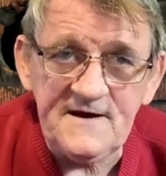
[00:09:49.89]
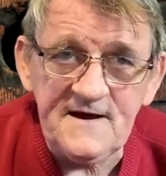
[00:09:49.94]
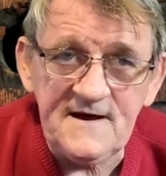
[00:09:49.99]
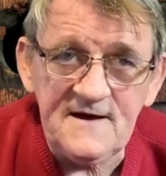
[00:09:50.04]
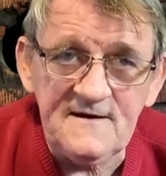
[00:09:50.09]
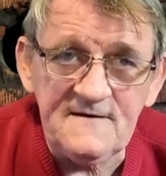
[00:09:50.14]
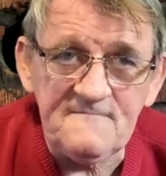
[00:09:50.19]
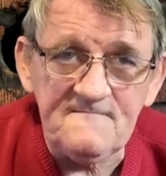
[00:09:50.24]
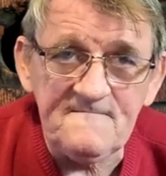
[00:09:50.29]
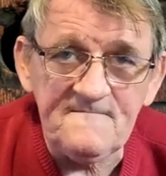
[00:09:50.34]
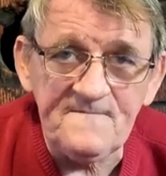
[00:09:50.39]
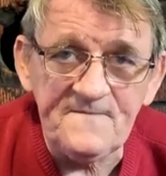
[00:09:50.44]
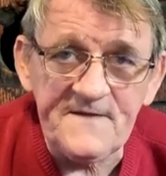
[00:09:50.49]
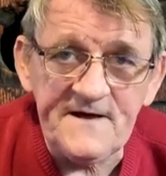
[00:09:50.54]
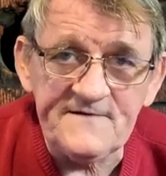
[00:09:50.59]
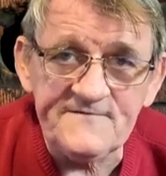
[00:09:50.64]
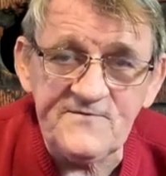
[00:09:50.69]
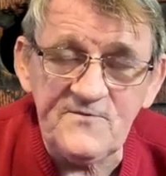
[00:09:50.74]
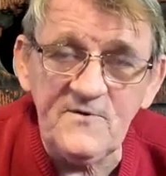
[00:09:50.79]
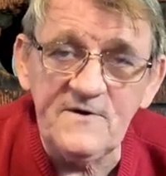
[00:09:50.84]
And
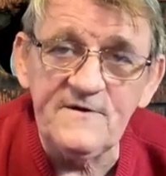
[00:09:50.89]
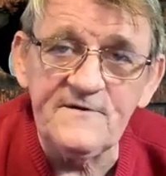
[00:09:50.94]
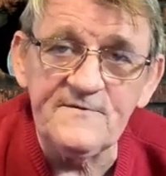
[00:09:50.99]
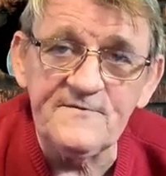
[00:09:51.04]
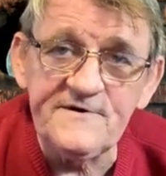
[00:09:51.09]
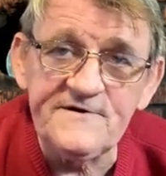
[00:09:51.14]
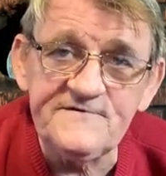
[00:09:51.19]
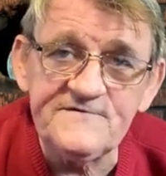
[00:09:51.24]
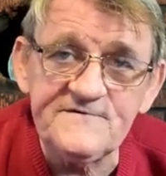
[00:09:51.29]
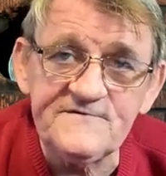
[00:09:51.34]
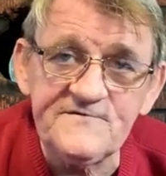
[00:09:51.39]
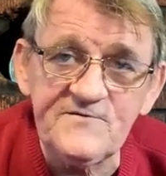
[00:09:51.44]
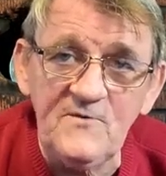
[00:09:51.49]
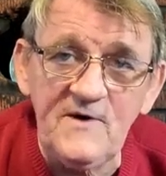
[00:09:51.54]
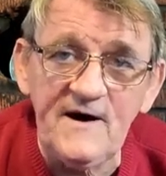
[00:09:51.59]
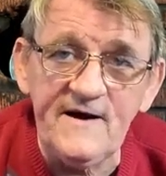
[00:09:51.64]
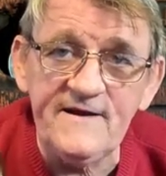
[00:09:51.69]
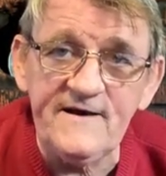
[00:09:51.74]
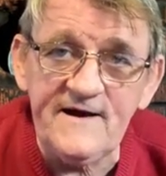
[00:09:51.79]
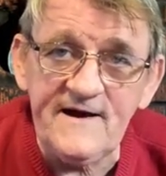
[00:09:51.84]
that's one of the reasons
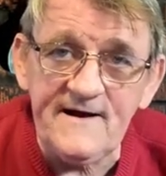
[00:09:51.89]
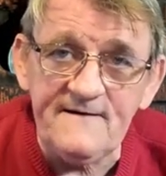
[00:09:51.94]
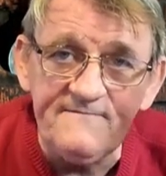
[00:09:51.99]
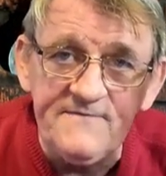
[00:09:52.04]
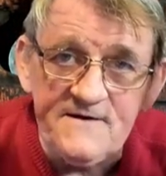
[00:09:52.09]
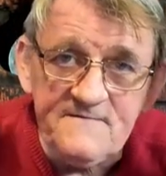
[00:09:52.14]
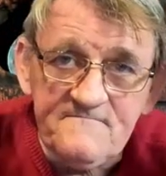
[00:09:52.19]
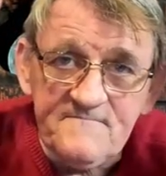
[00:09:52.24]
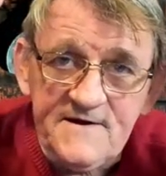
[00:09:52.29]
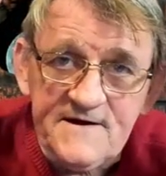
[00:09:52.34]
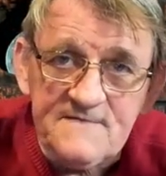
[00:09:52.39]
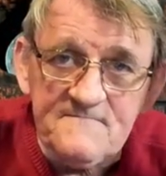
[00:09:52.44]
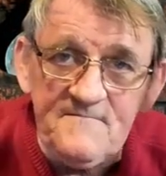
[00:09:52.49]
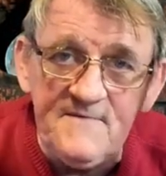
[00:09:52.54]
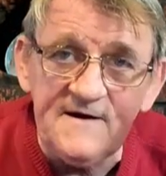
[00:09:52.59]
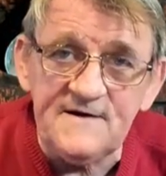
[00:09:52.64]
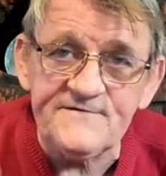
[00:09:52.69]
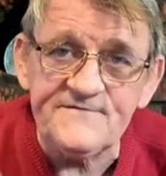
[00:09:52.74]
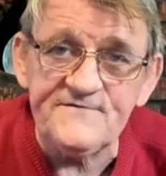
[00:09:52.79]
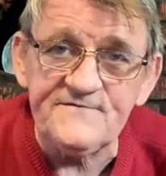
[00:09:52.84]
why they have them big
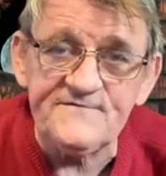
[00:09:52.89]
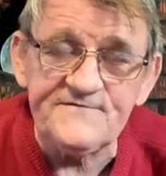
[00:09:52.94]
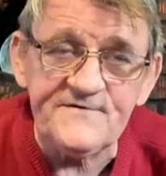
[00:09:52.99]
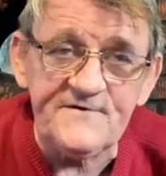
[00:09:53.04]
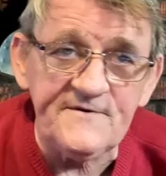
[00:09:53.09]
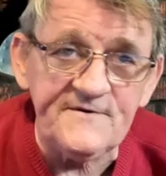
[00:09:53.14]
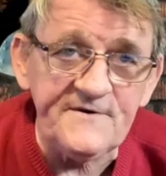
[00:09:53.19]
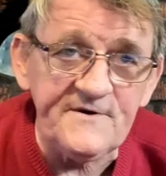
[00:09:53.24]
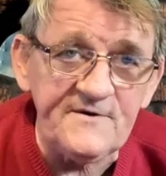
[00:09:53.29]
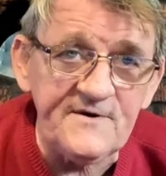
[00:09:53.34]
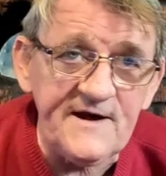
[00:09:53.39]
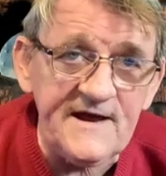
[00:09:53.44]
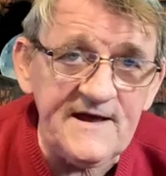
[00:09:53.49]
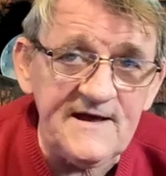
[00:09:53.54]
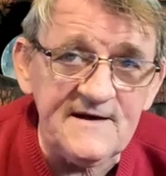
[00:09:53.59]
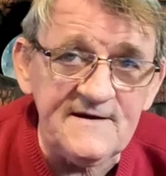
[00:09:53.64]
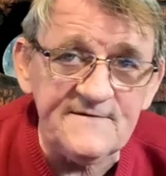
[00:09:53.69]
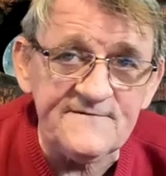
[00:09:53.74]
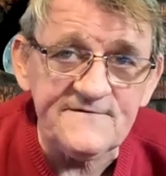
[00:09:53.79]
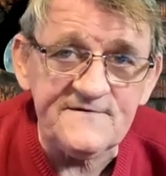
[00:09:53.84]
muscles on their
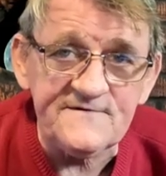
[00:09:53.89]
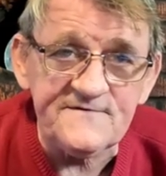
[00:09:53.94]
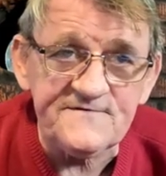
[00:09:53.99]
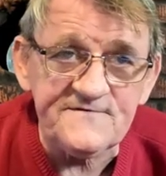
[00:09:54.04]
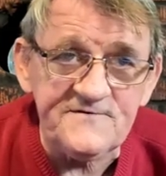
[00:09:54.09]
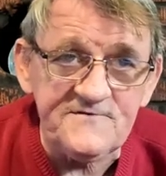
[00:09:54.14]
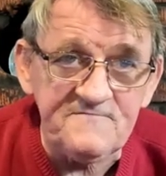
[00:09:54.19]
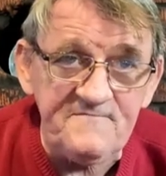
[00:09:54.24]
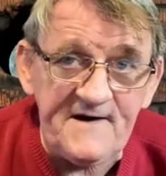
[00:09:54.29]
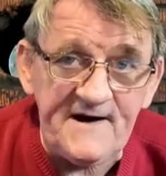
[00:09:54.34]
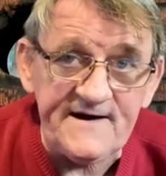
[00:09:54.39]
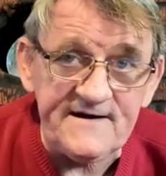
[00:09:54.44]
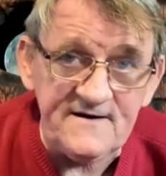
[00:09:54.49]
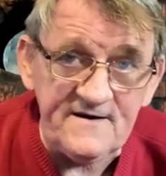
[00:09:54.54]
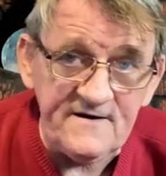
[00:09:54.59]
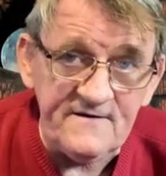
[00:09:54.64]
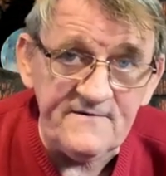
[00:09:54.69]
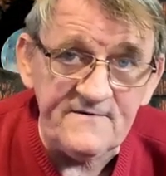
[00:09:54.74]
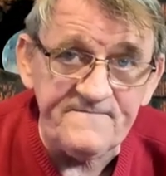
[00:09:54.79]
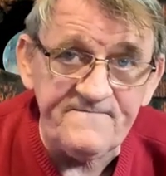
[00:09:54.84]
heads, is to bite
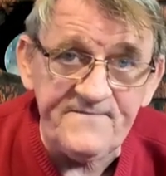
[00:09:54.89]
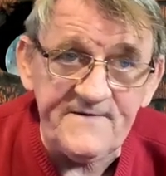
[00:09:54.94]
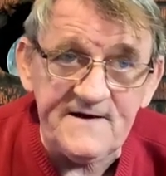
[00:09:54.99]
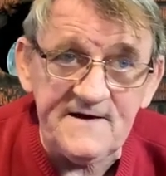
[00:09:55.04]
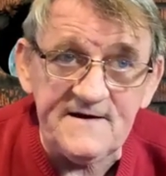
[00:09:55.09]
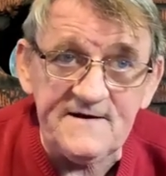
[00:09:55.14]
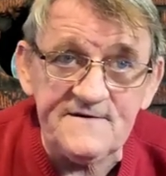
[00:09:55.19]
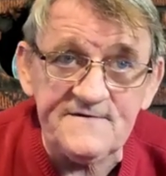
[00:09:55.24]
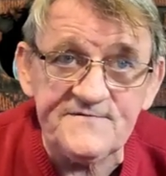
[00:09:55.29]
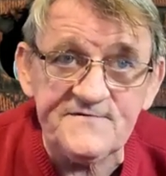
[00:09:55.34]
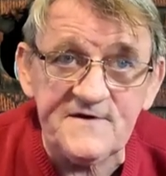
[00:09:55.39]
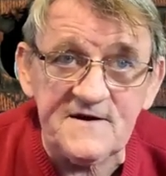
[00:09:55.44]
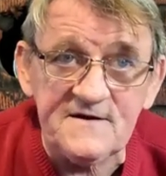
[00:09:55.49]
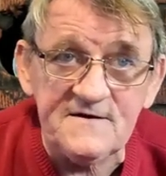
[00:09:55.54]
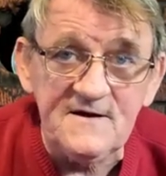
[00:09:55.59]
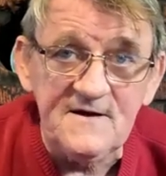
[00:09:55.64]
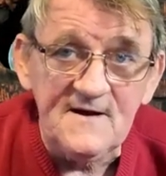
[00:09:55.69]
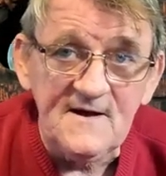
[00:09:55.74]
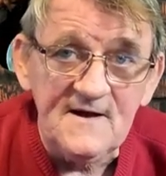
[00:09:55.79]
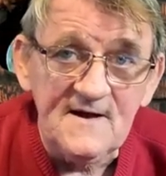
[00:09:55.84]
other fish
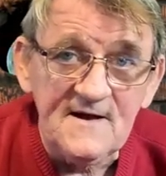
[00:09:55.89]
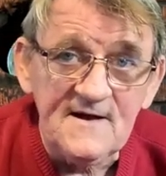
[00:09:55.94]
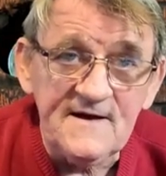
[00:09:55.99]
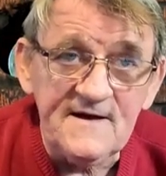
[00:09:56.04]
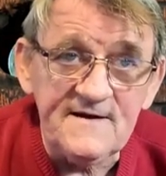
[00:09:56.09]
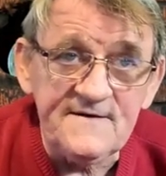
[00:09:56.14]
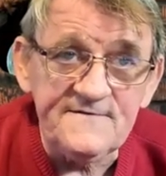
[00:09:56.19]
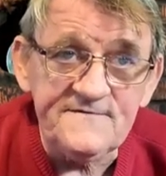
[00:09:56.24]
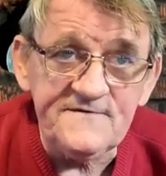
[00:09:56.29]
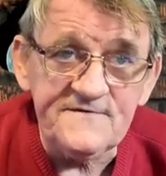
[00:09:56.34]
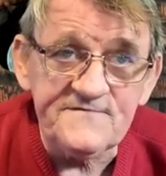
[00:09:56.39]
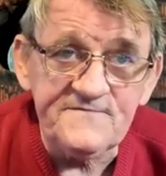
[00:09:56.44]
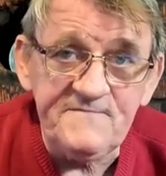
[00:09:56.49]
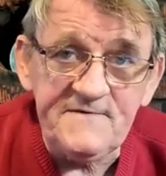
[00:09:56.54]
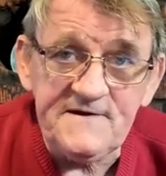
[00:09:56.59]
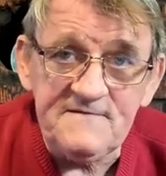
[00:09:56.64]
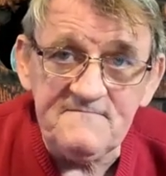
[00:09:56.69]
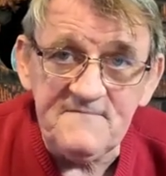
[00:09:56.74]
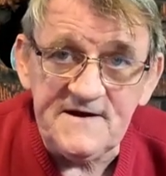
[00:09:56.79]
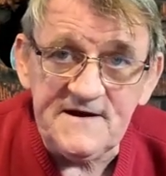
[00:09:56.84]
and just
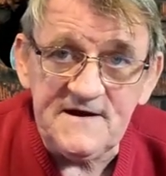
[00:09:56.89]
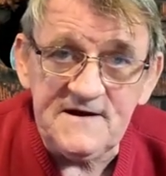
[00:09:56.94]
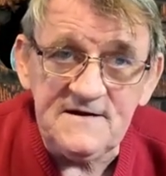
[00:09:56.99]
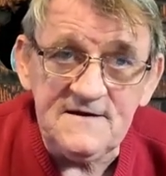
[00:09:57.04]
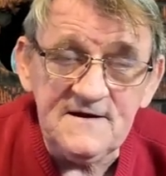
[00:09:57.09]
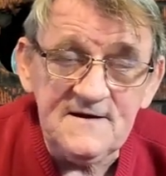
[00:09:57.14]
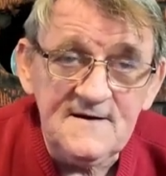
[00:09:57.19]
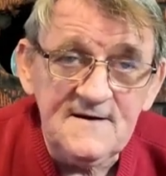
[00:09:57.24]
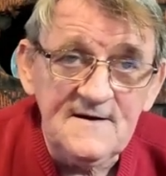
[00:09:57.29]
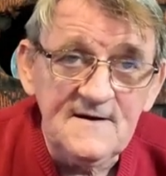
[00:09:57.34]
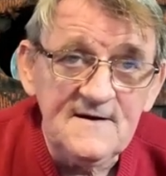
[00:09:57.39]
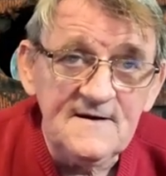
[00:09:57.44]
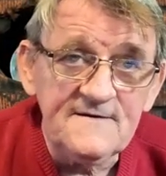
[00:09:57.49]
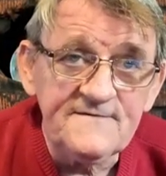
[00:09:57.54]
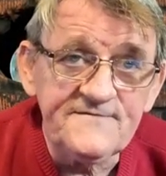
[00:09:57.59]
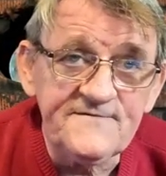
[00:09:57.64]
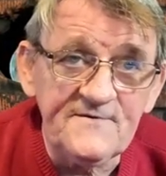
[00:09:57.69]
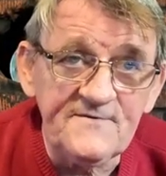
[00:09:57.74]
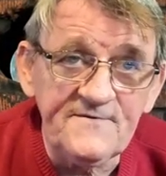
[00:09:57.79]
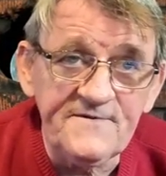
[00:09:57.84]
be mean.
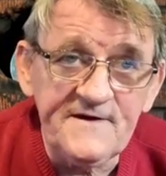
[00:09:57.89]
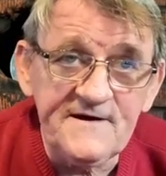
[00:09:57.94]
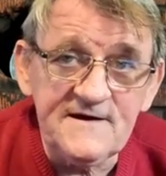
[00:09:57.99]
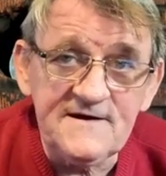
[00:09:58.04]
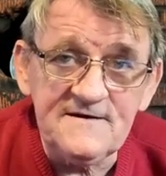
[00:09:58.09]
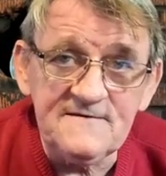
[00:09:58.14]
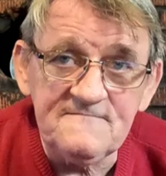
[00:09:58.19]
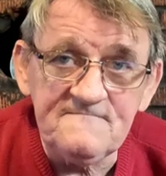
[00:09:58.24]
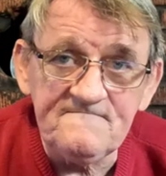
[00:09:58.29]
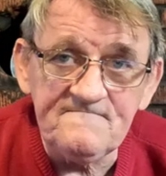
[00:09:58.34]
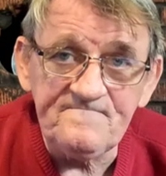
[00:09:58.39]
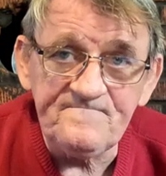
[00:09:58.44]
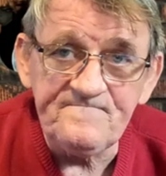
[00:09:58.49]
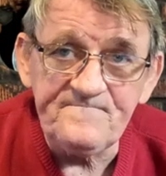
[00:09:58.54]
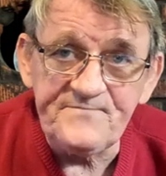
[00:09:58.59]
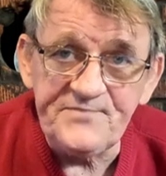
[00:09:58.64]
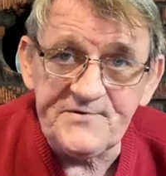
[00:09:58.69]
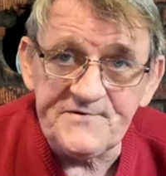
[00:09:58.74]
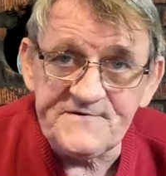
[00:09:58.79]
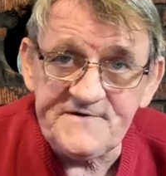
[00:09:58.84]
so they can
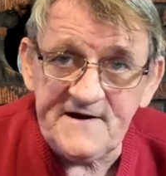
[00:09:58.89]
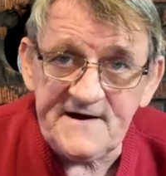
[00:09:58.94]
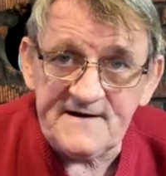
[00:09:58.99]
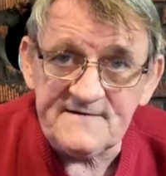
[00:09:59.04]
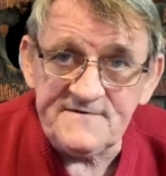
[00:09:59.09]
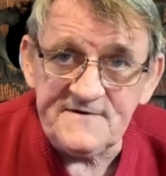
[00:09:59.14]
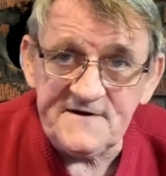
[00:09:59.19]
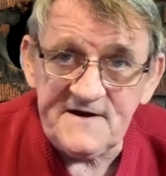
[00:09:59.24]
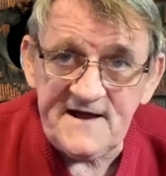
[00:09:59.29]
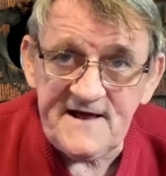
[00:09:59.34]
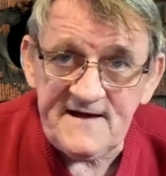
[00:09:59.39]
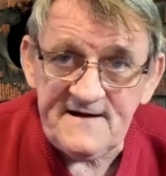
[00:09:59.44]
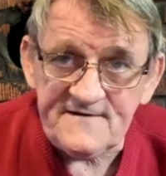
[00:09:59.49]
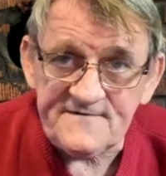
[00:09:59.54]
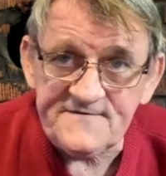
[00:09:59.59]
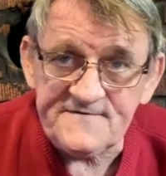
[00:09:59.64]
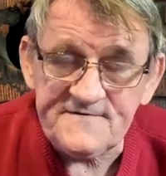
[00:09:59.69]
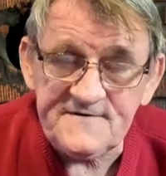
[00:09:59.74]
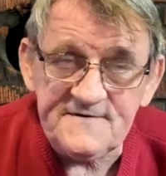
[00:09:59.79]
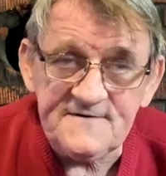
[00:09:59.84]
protect the
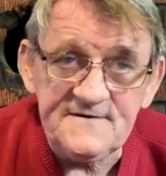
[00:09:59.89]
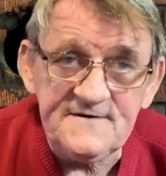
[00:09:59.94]
nest.